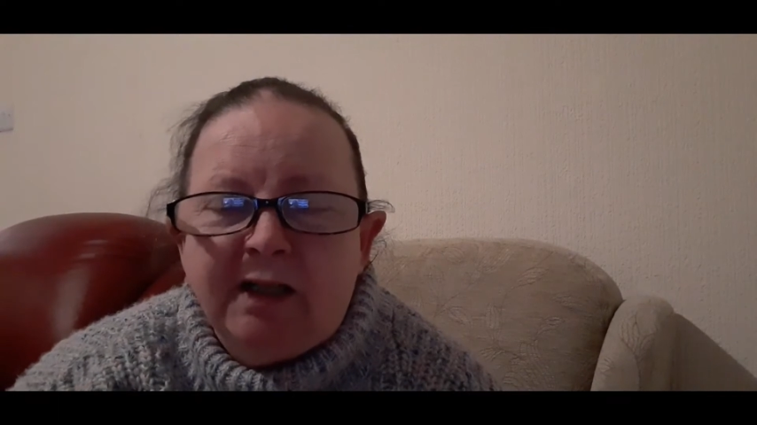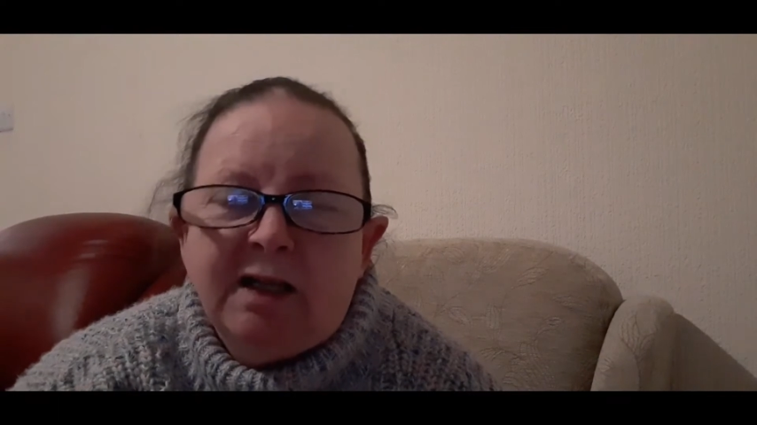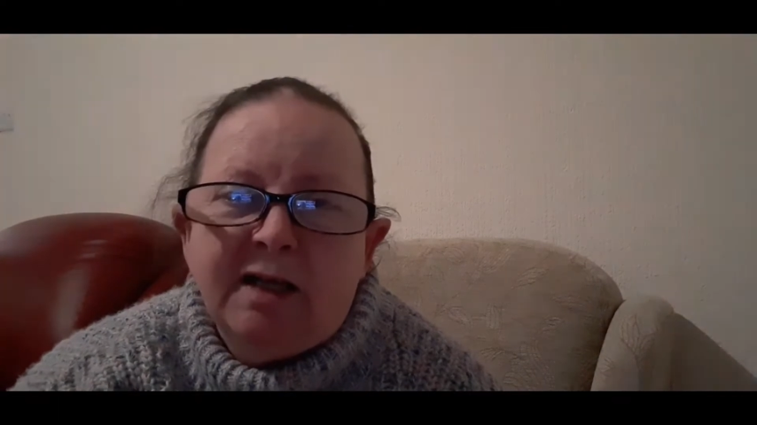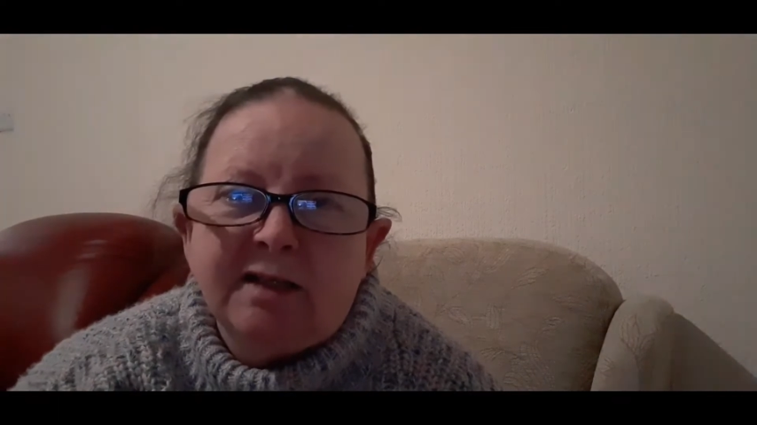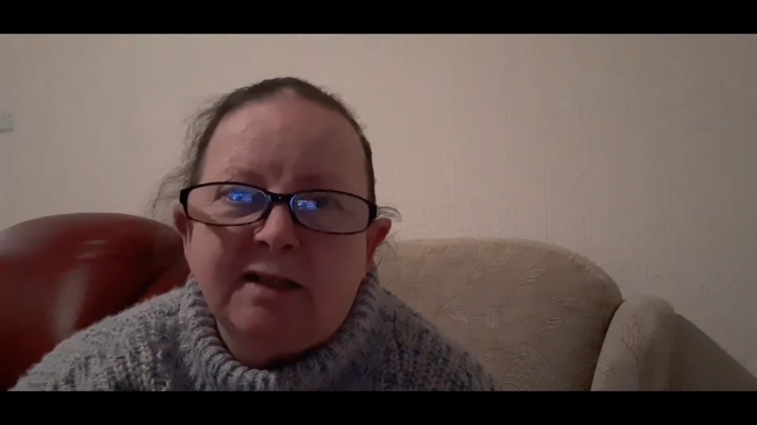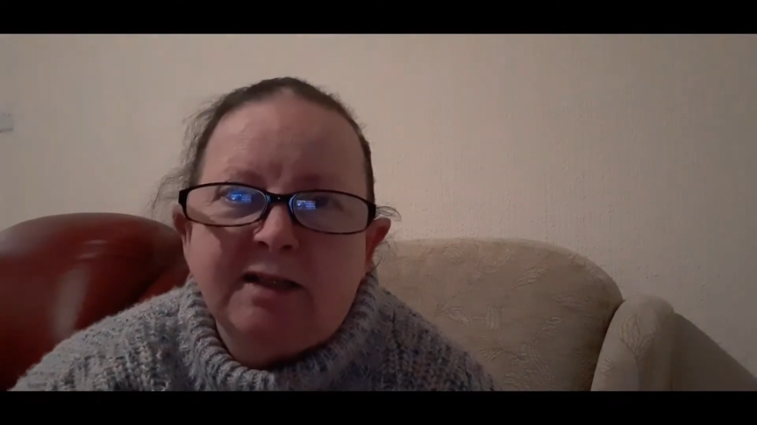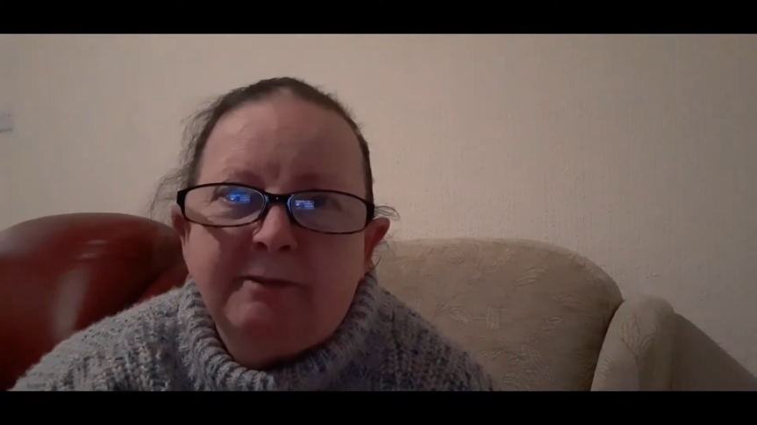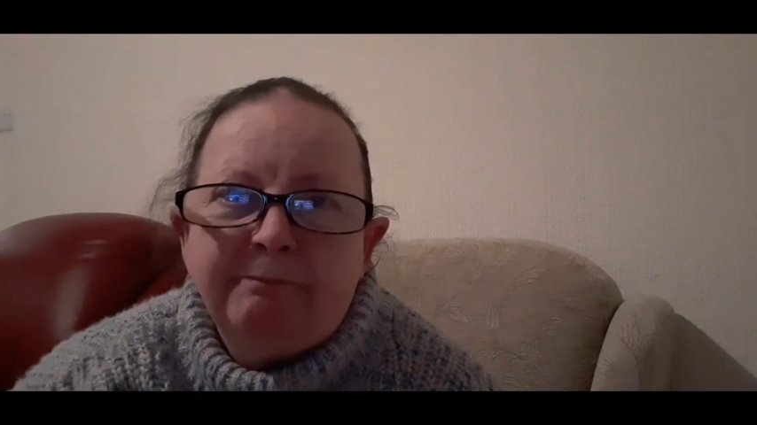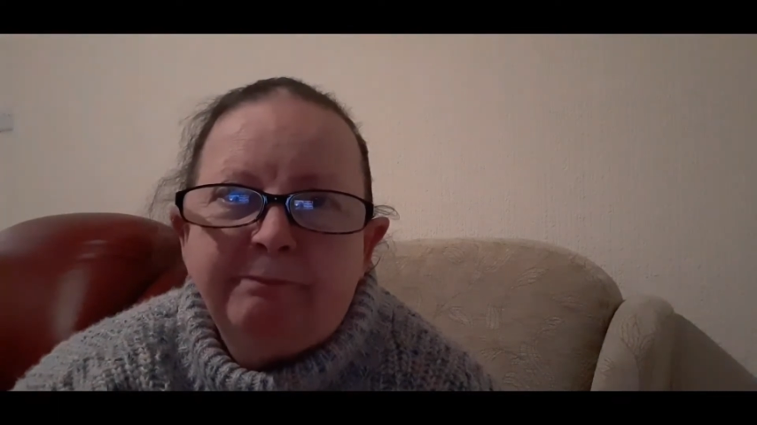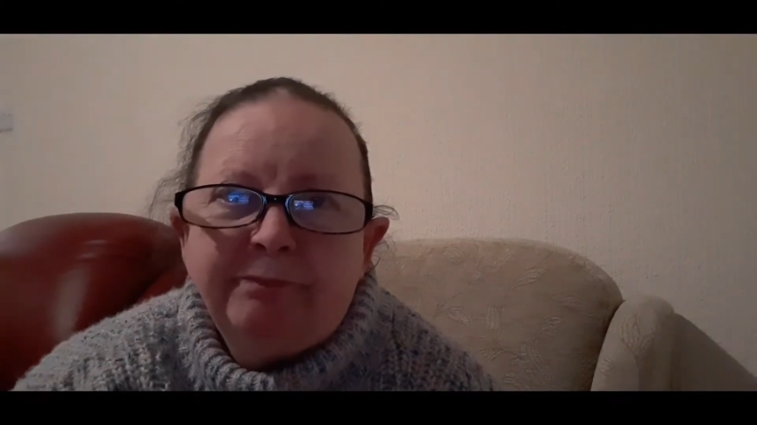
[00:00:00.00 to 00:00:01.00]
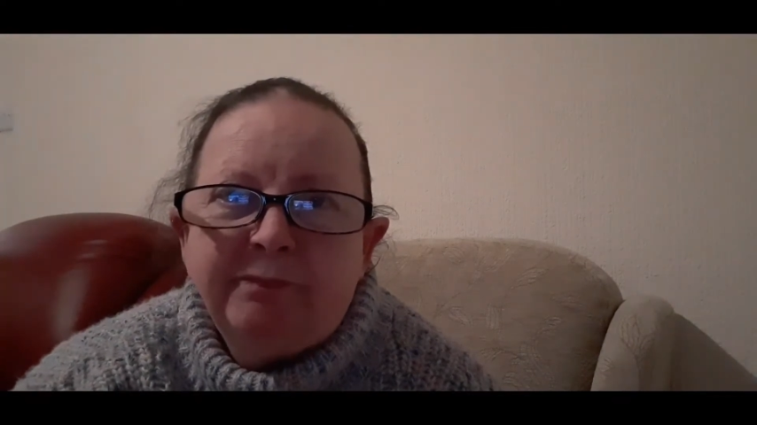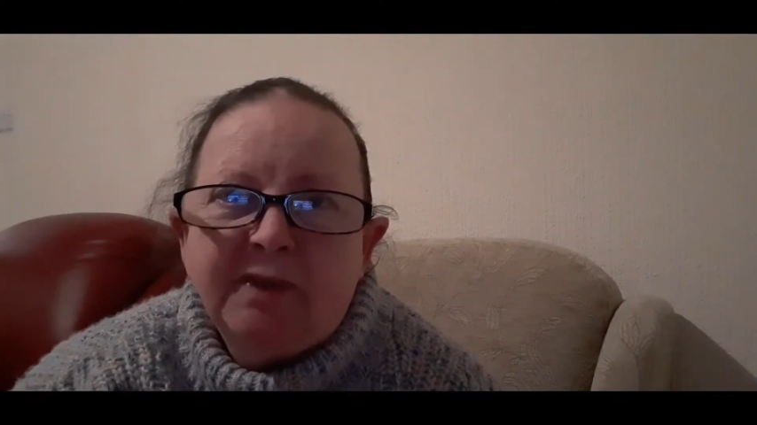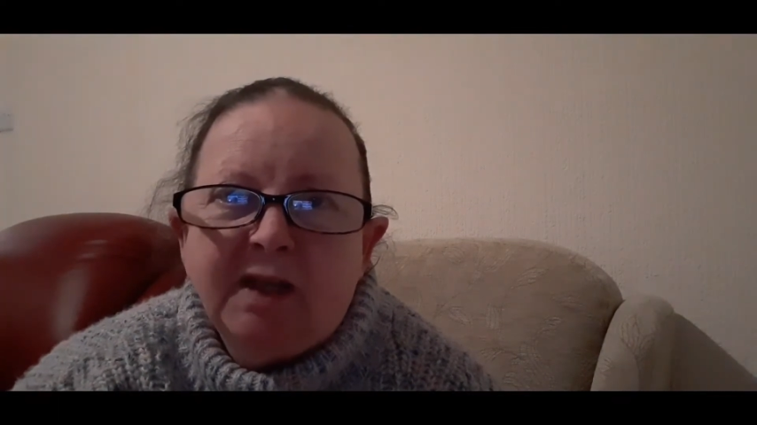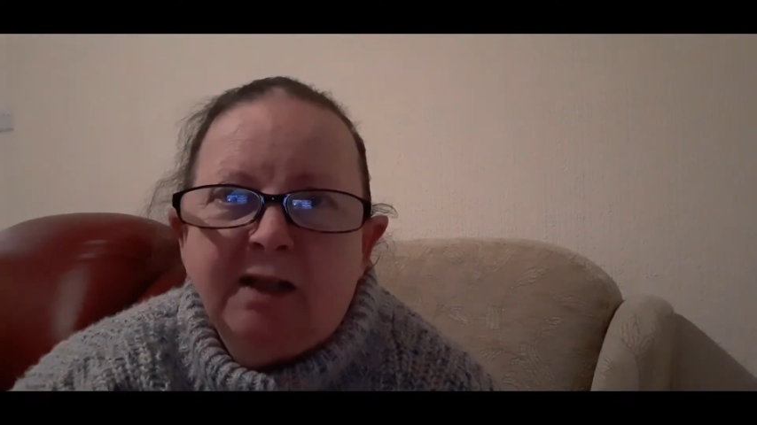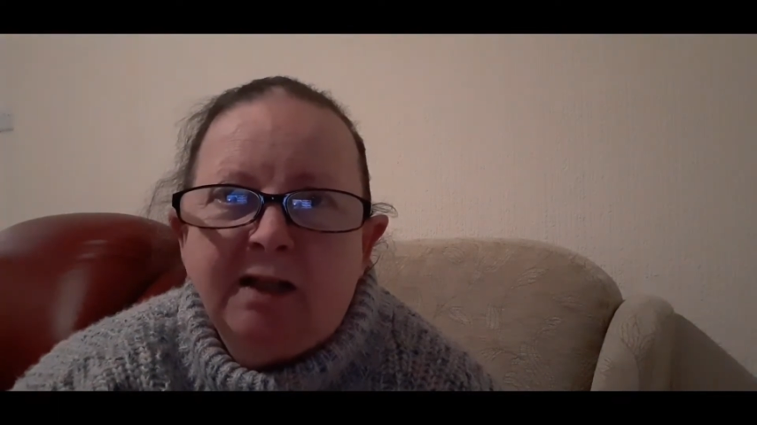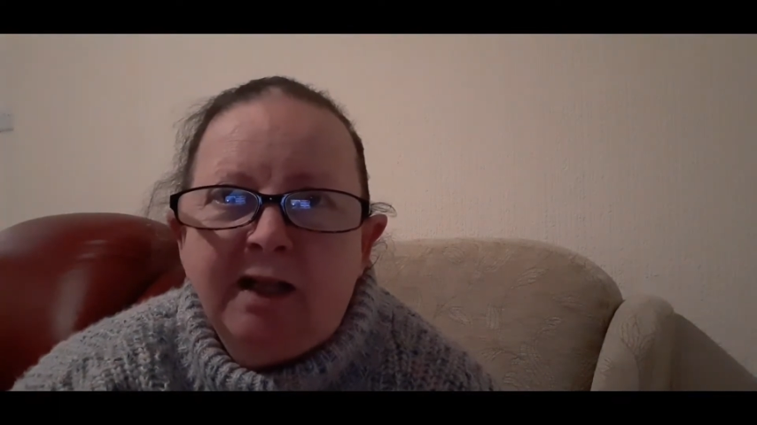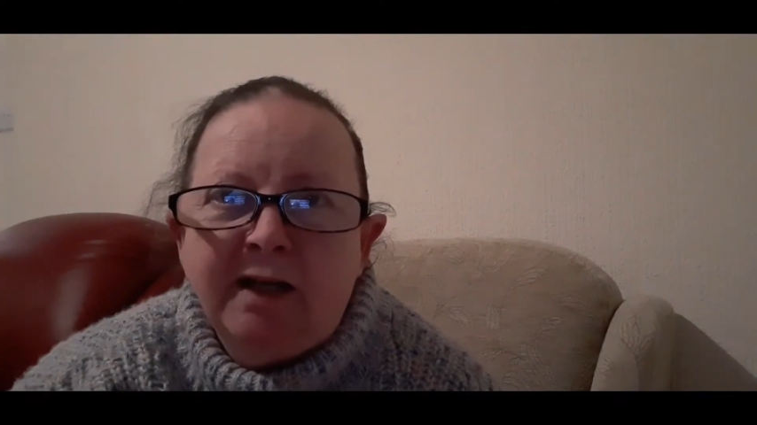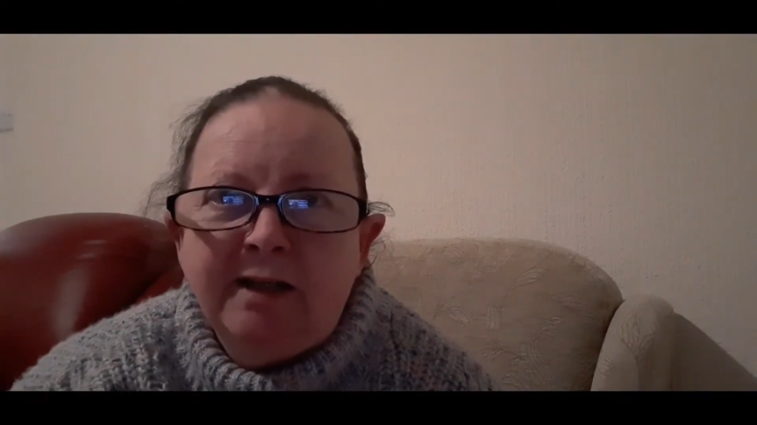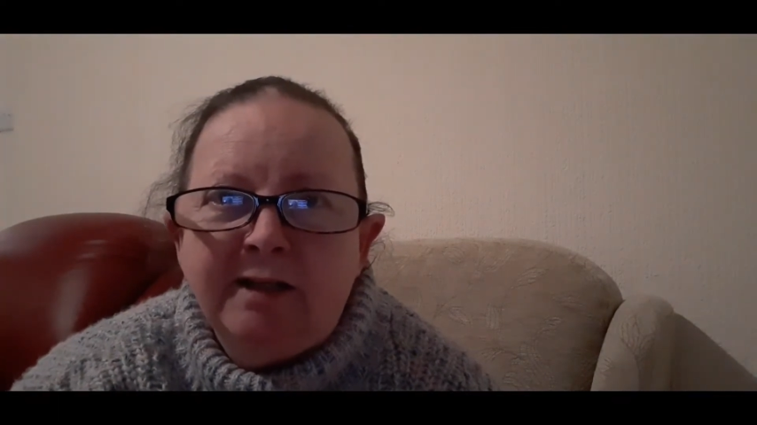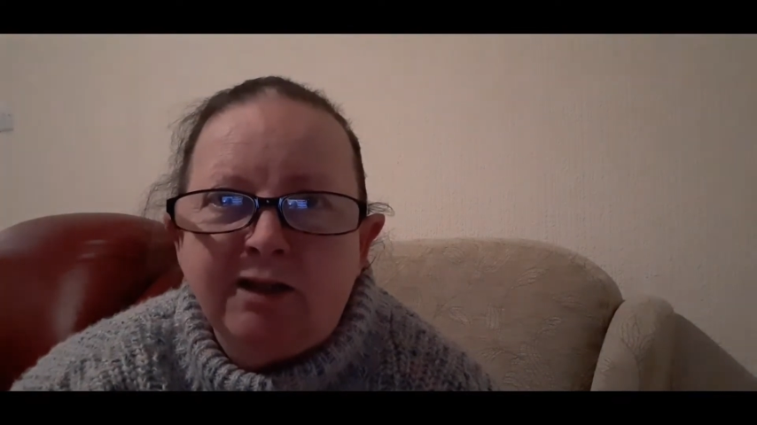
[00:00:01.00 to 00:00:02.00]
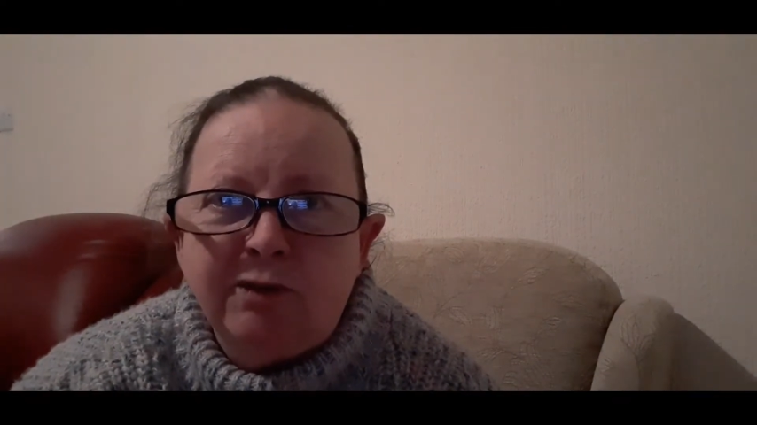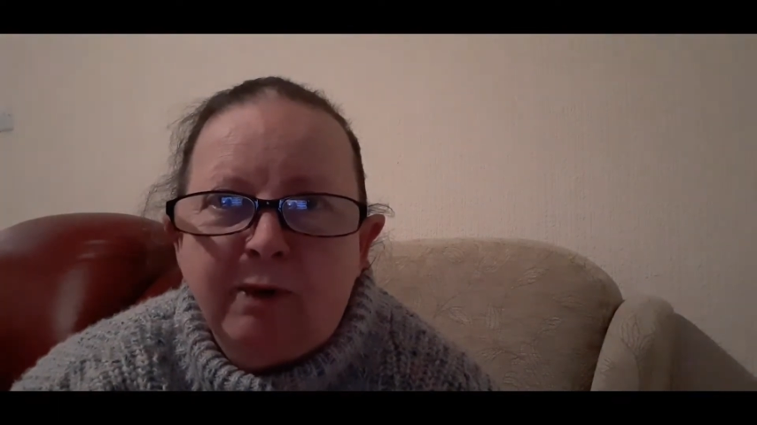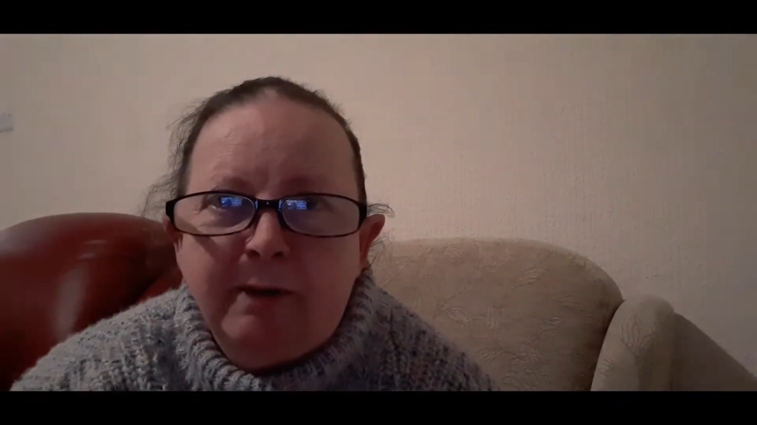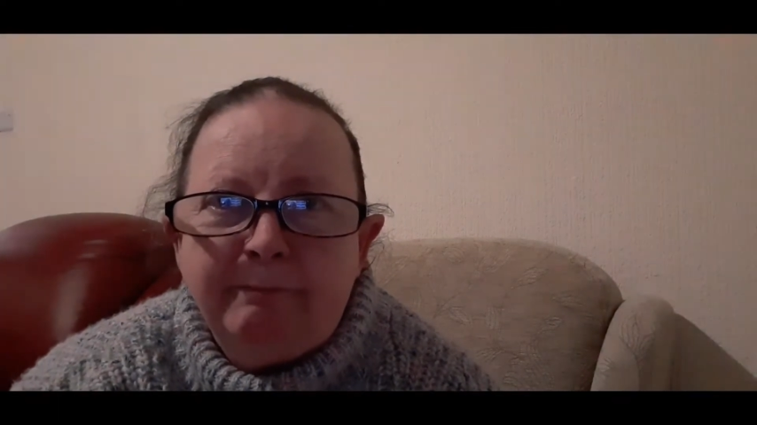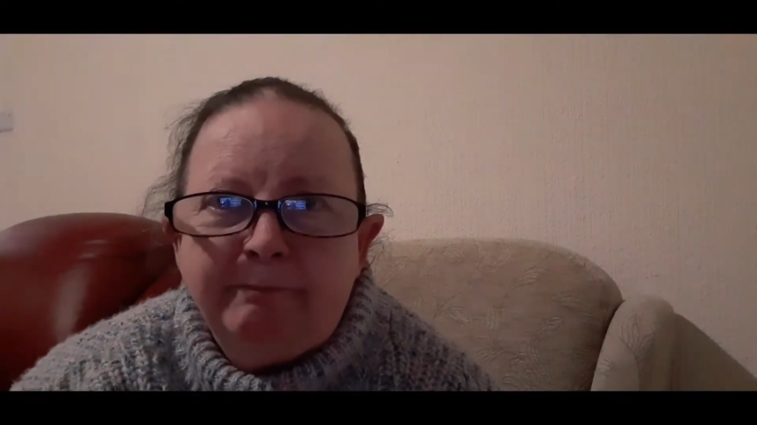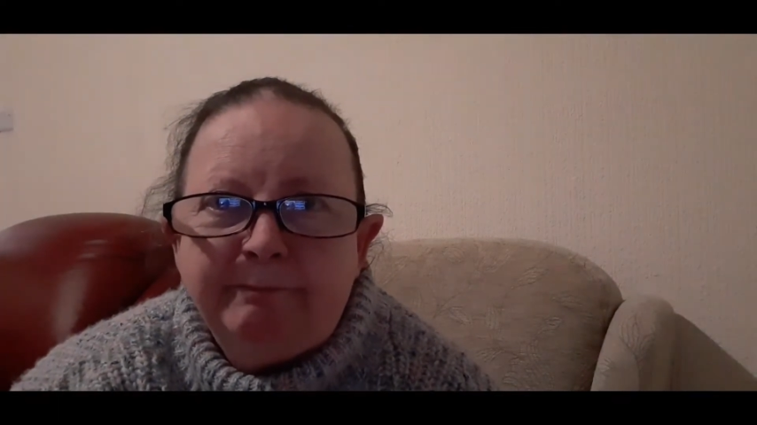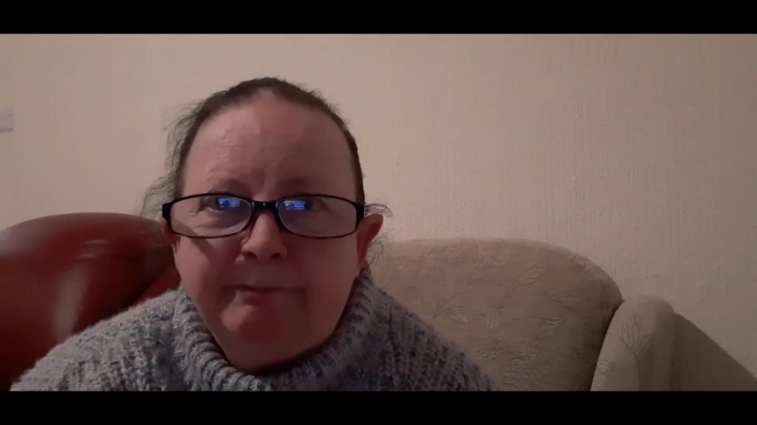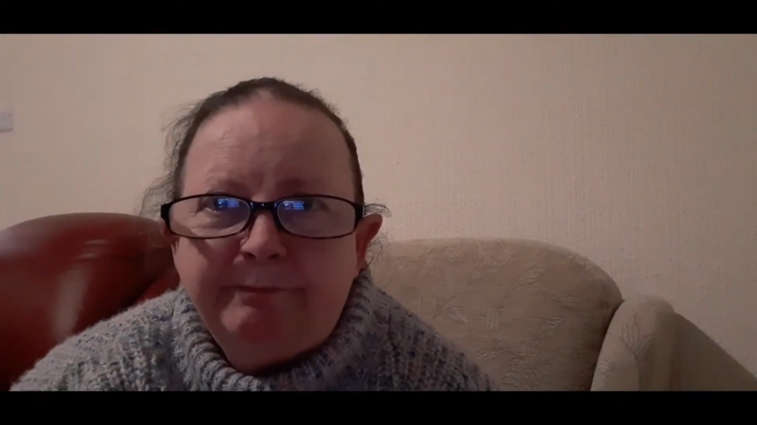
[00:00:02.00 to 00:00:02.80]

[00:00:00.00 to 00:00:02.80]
class and learning to swim.